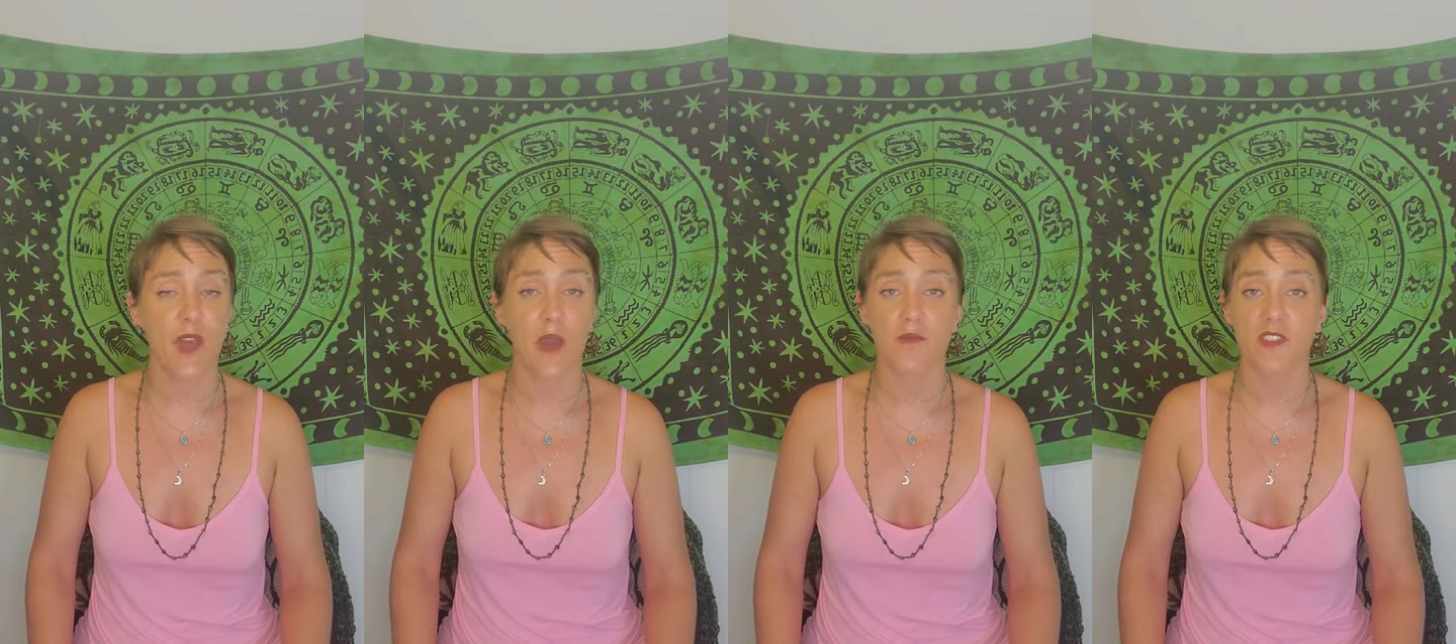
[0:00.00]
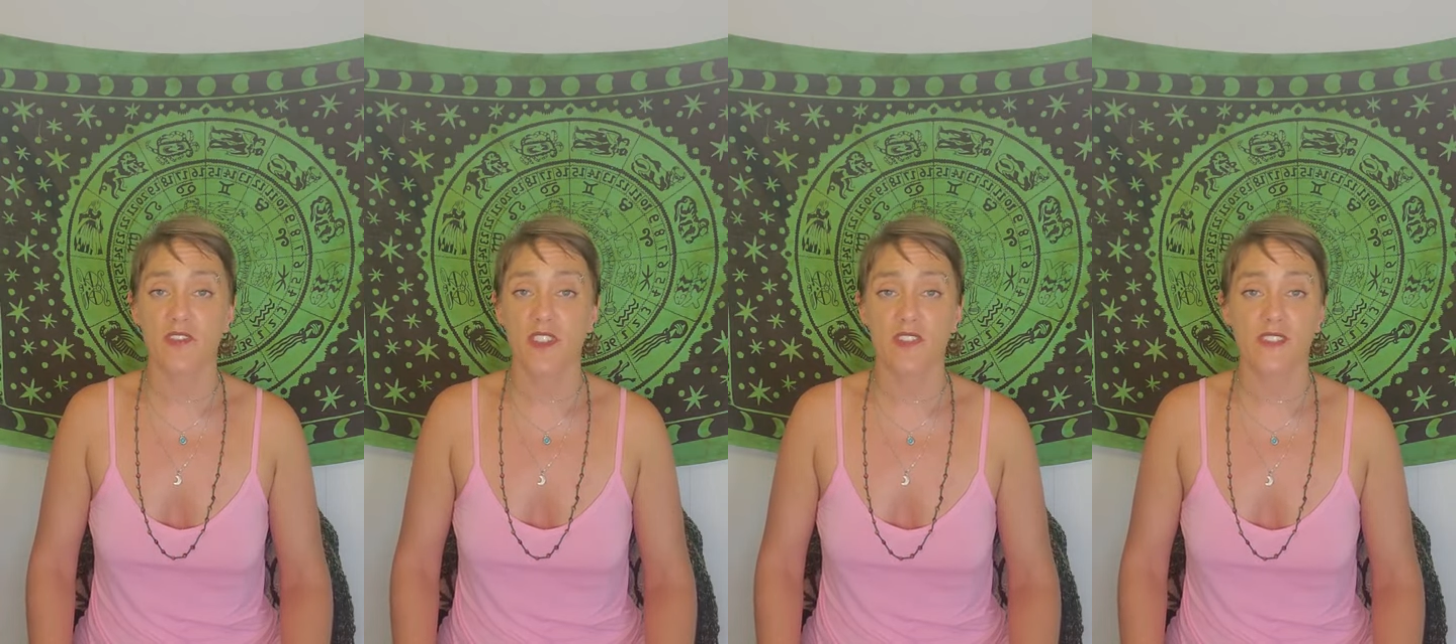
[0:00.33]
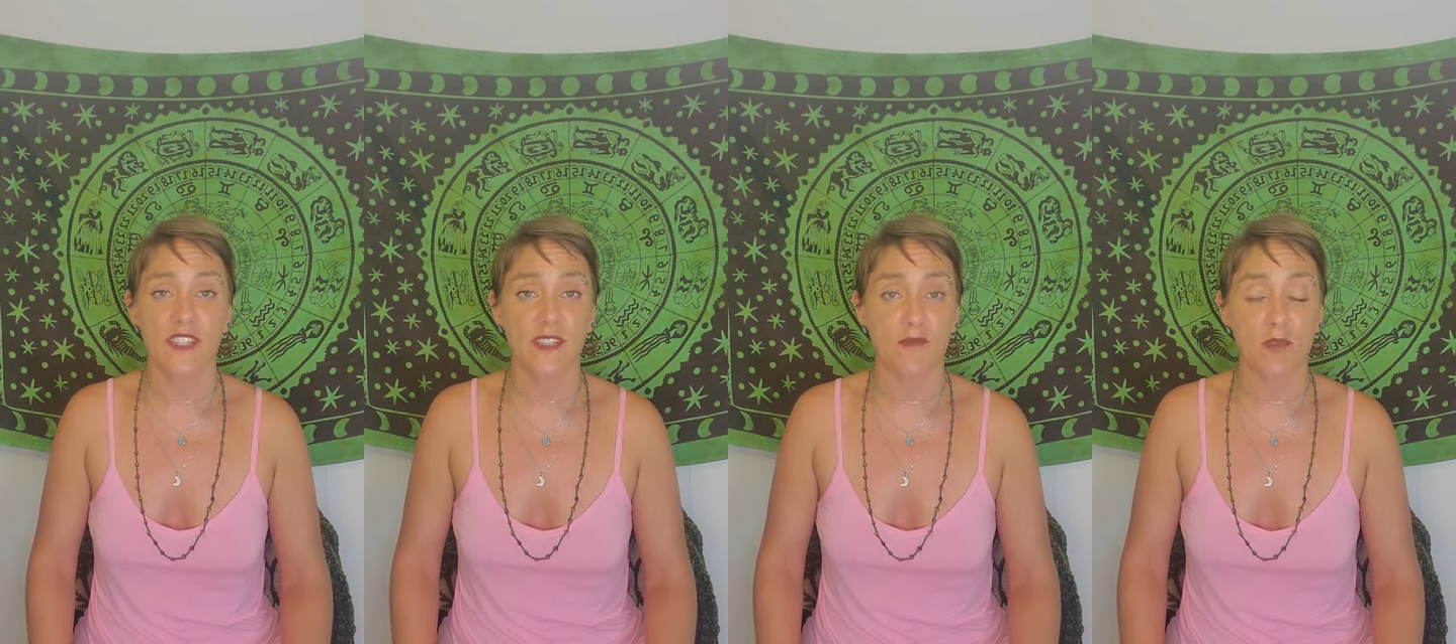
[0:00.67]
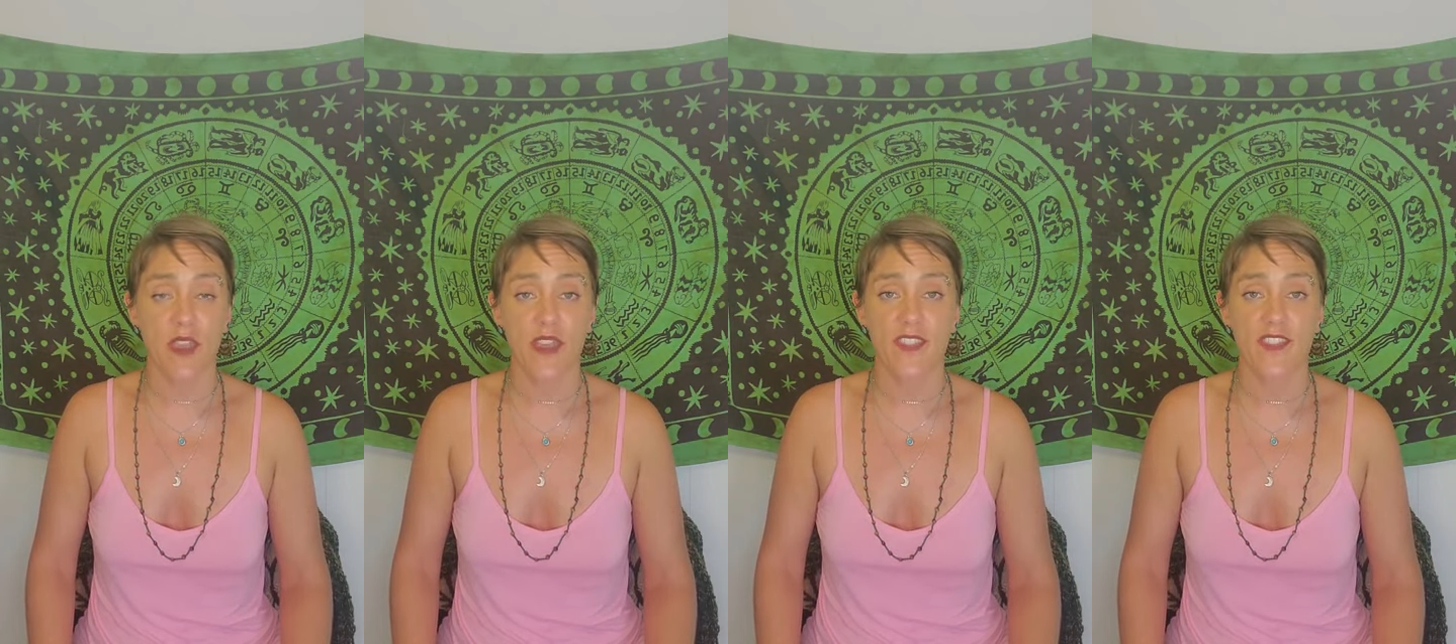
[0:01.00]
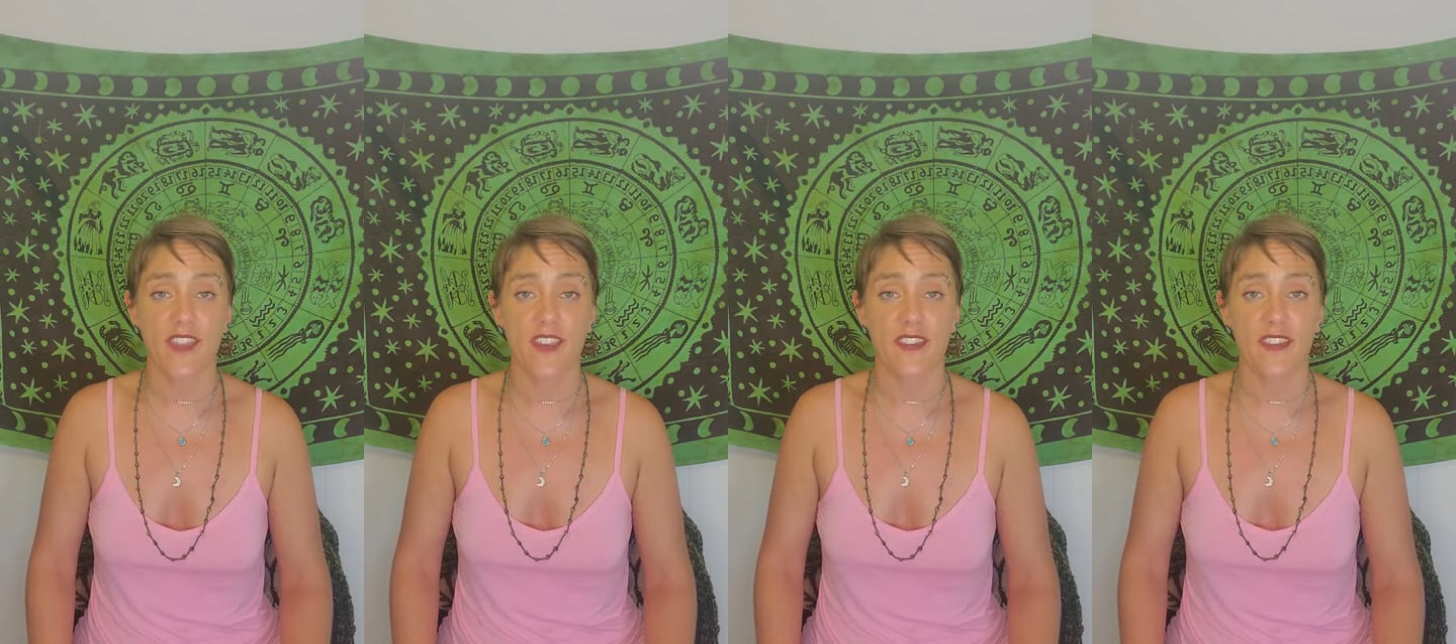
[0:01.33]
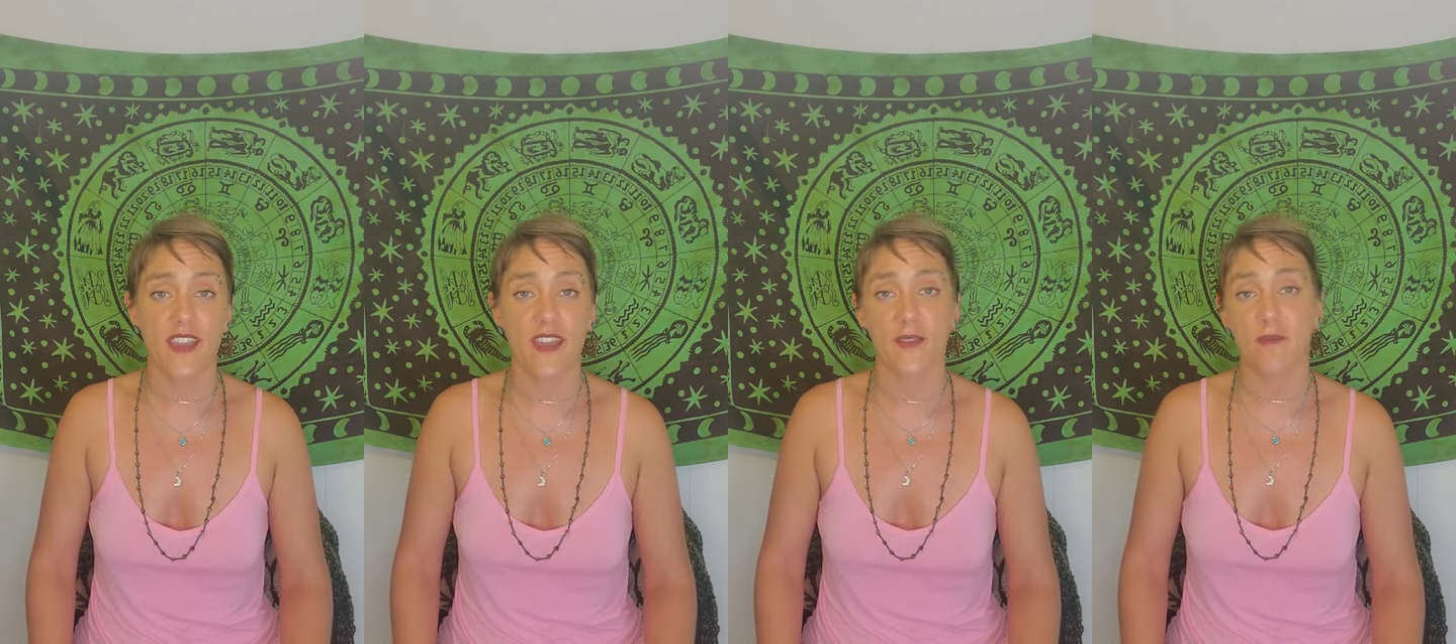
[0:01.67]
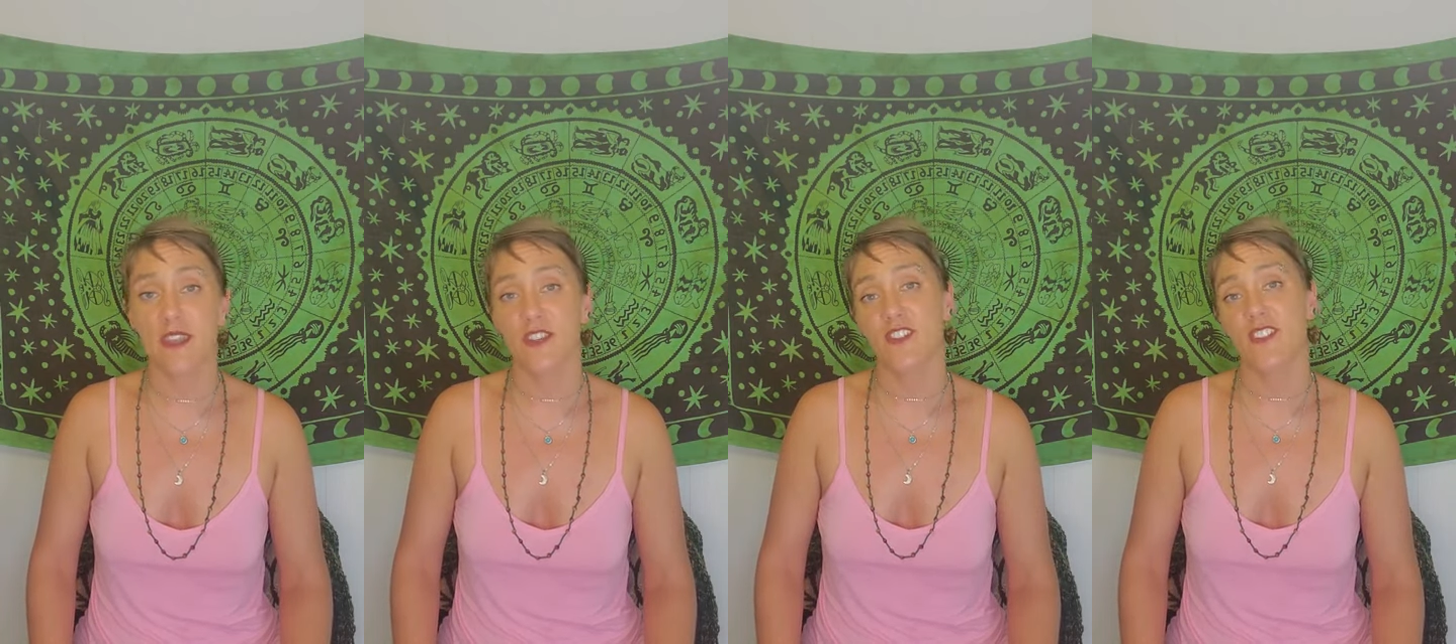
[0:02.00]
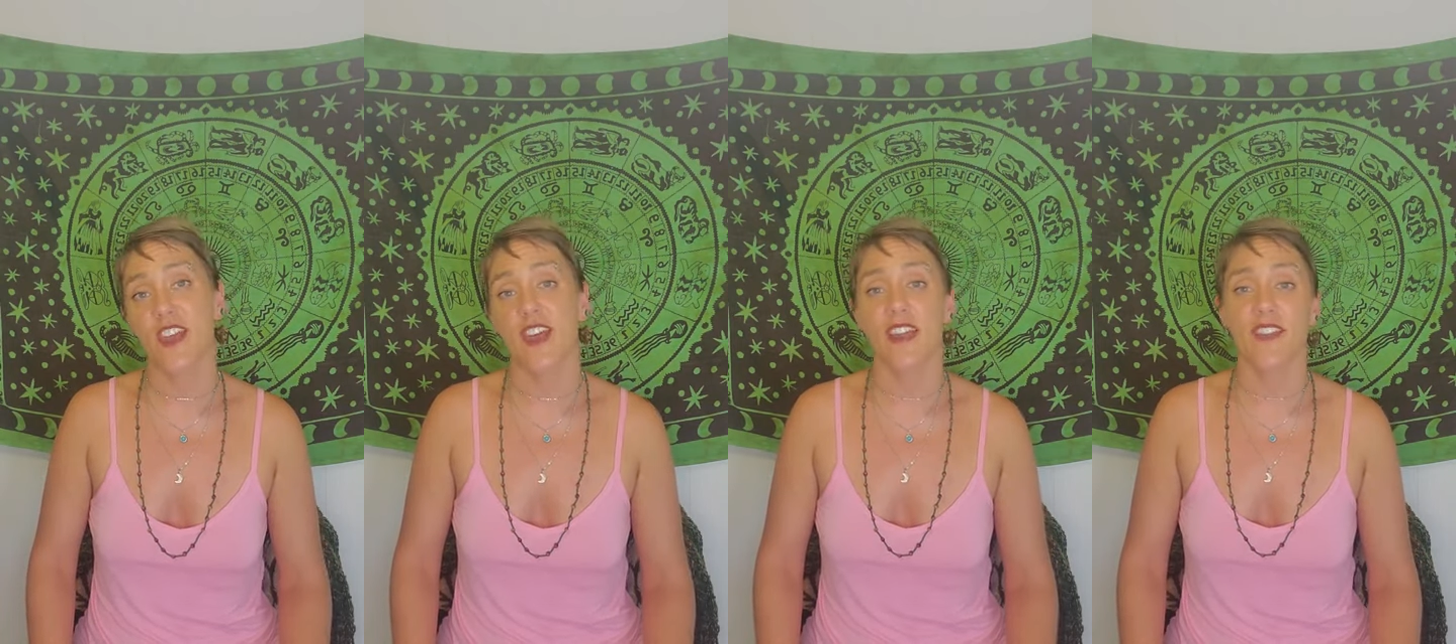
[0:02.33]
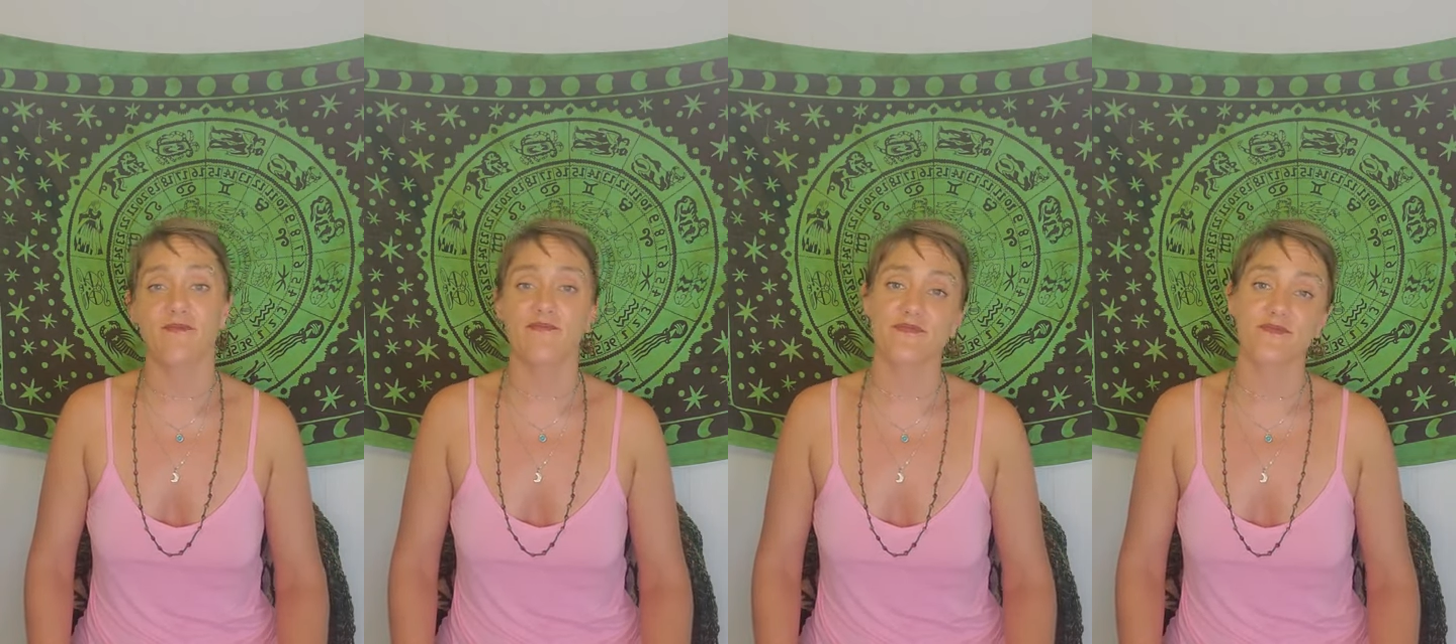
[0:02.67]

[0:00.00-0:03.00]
up to 15 breaths at a time each side